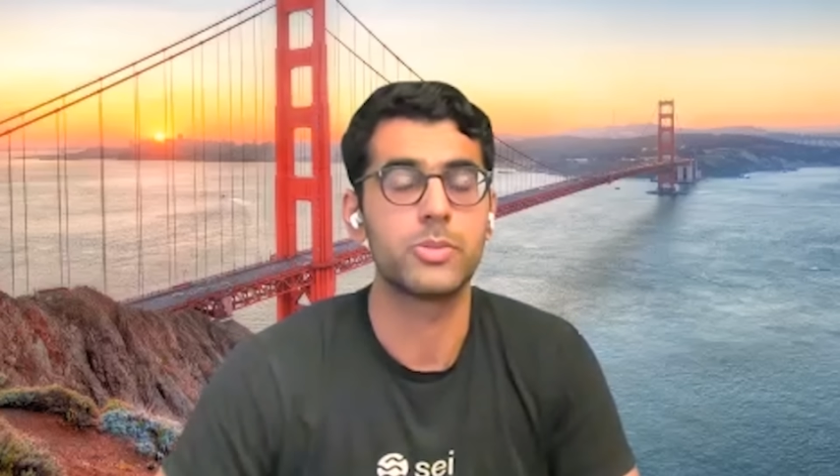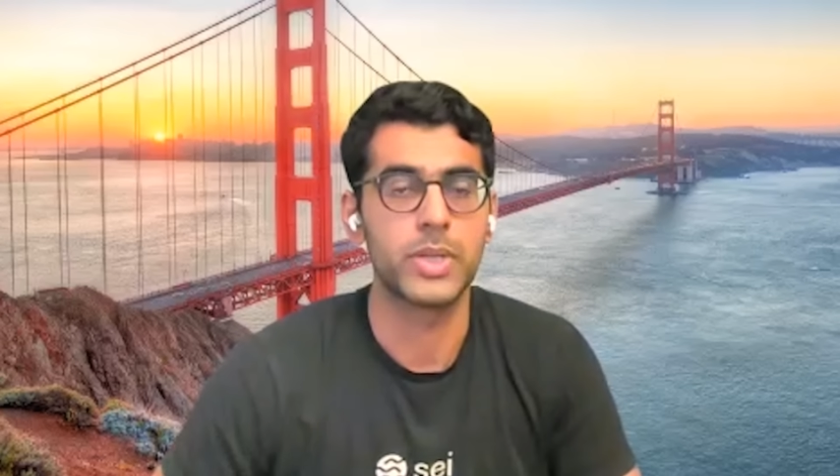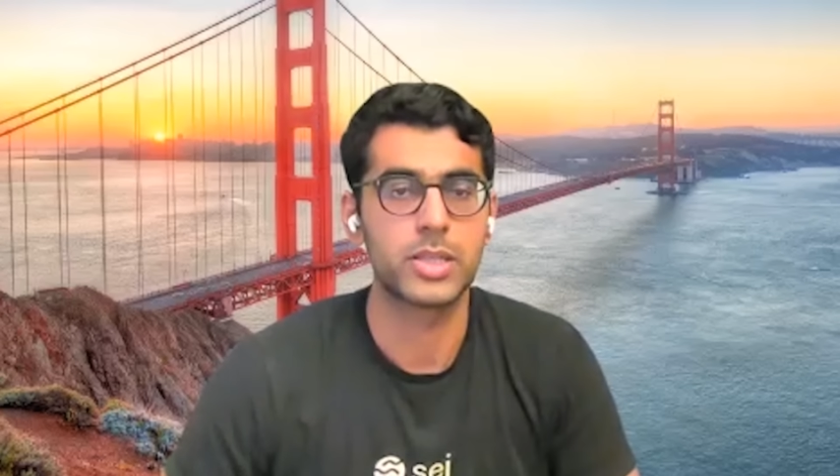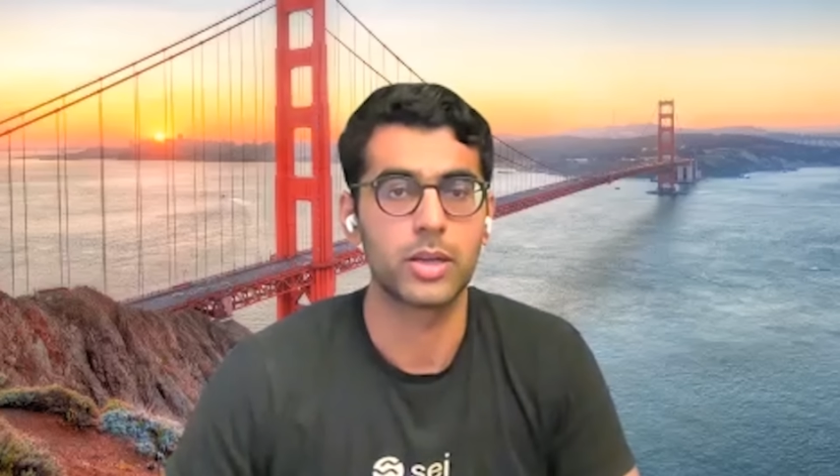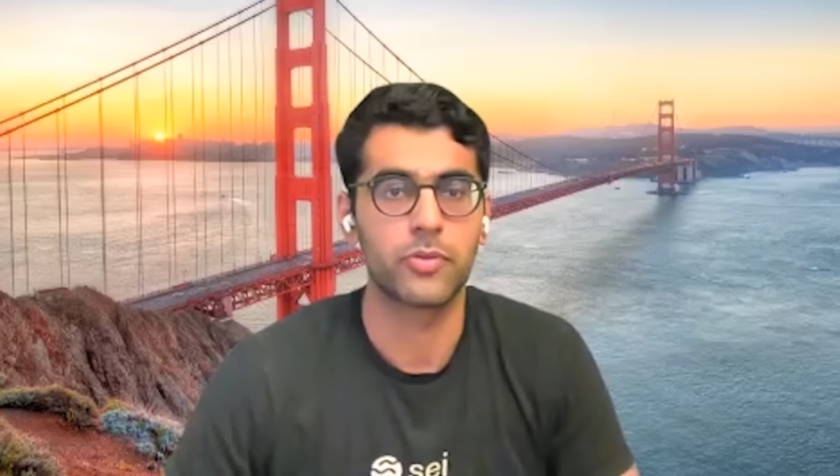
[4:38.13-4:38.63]

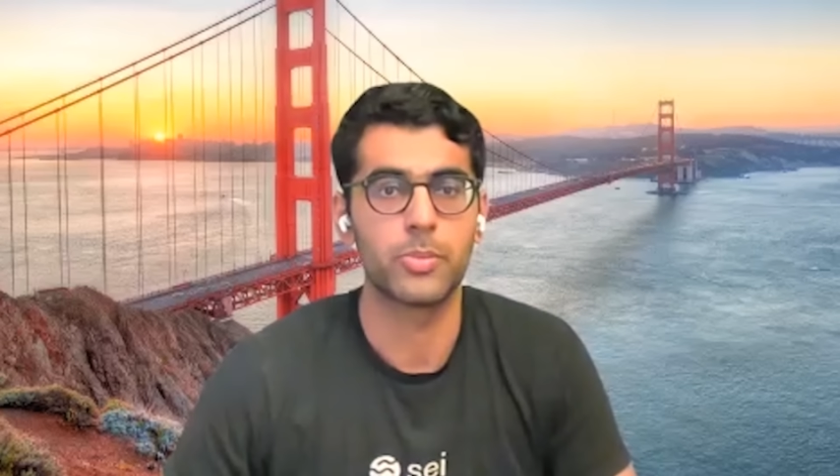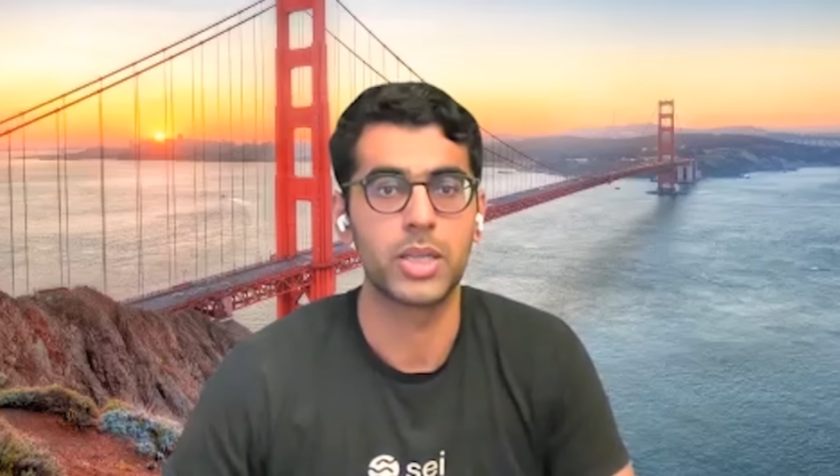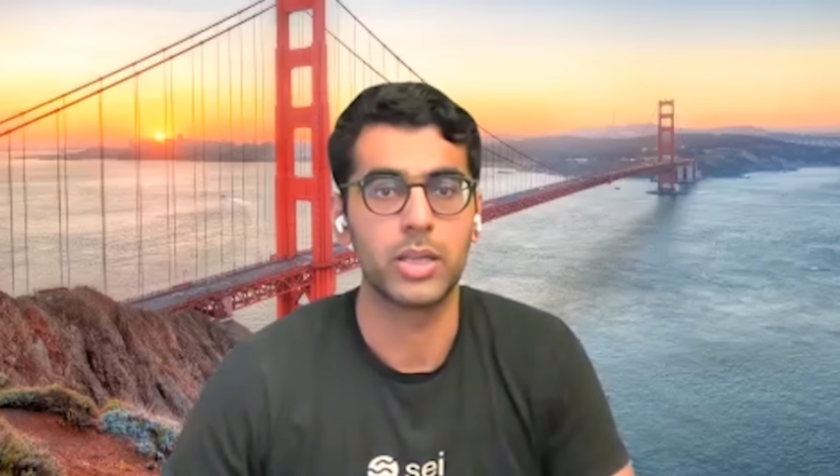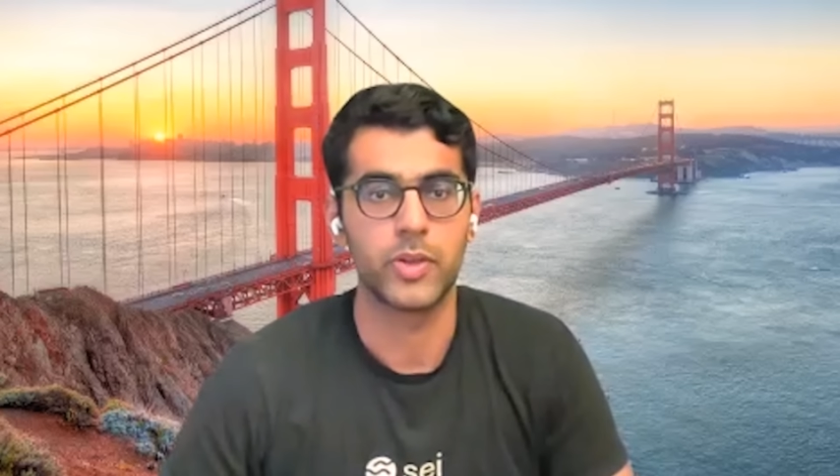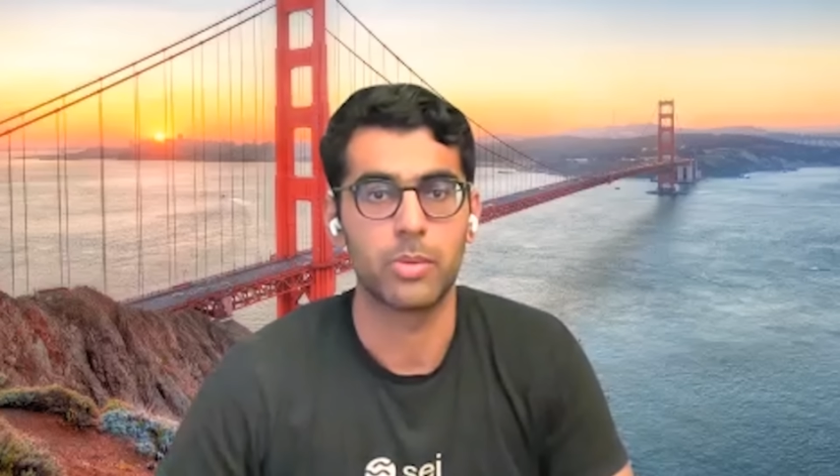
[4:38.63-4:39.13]
missing from the
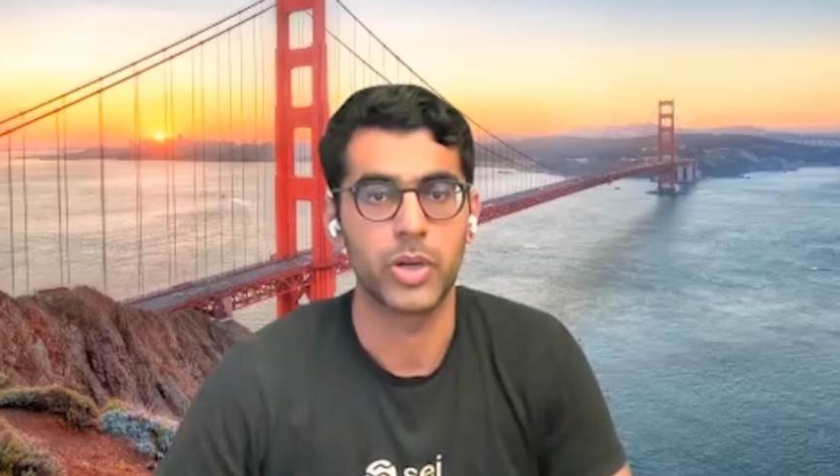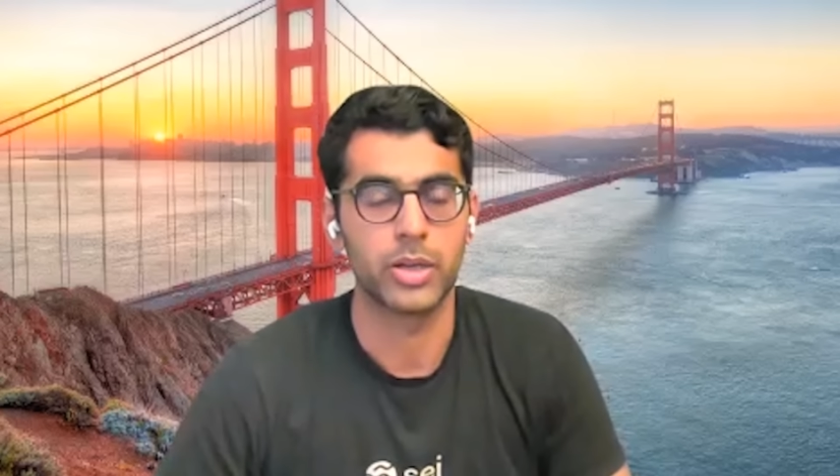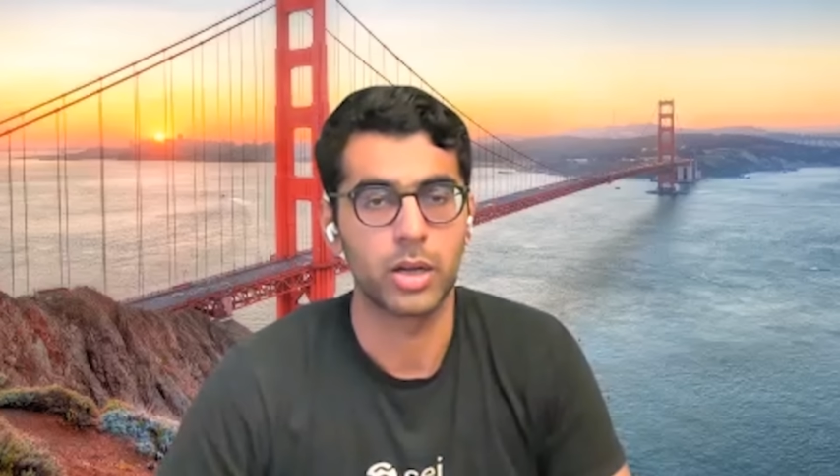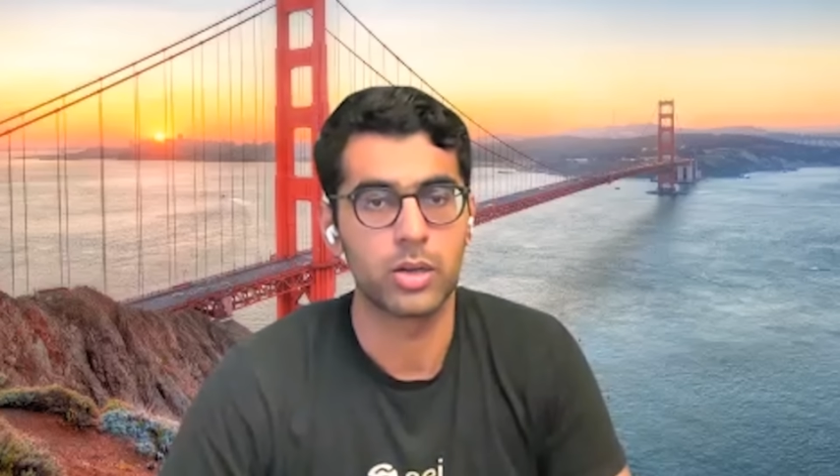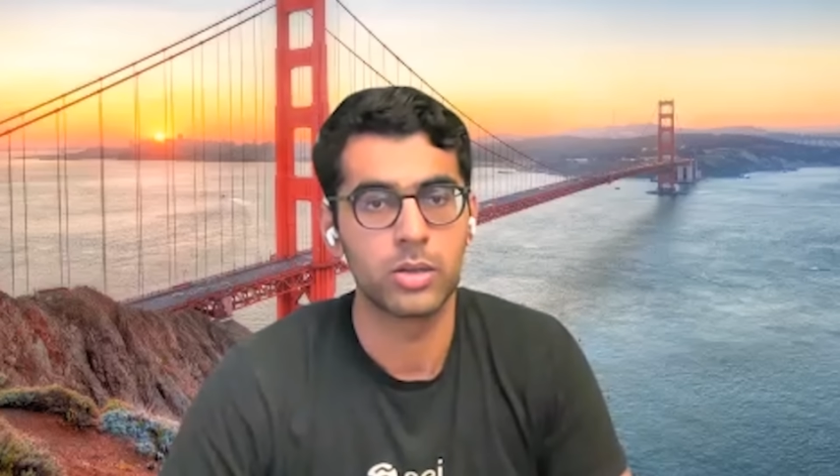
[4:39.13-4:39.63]
EVM right
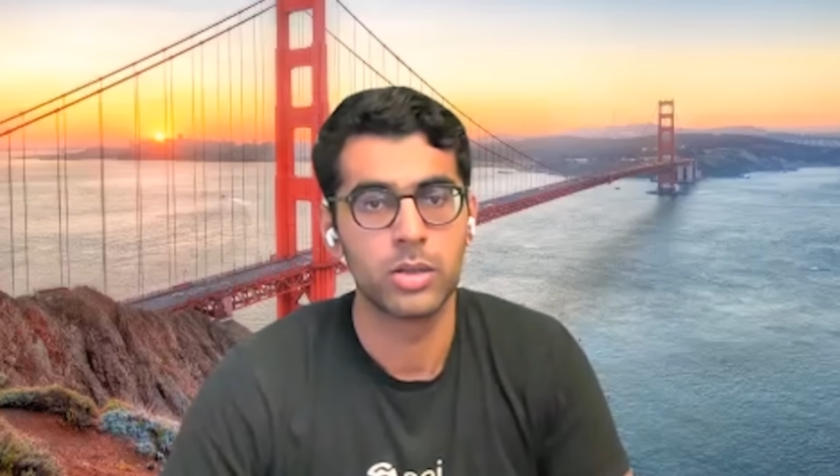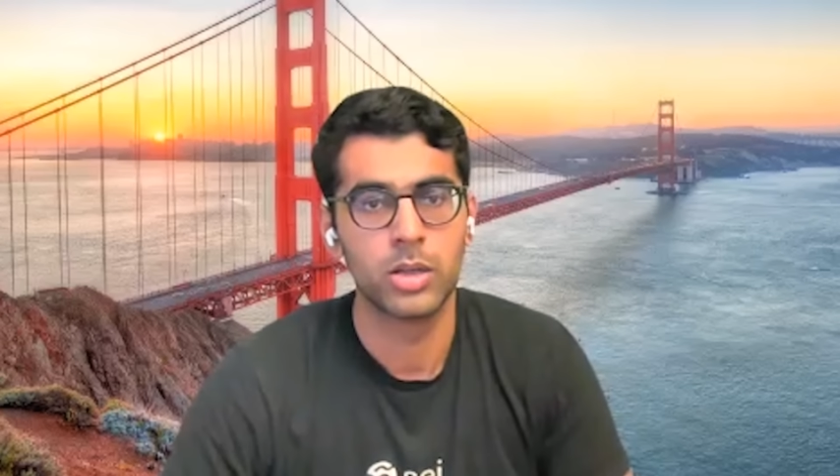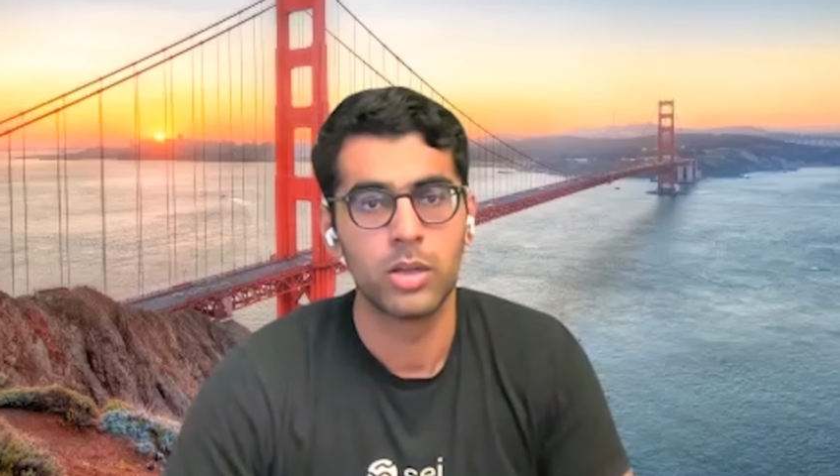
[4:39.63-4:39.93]
now?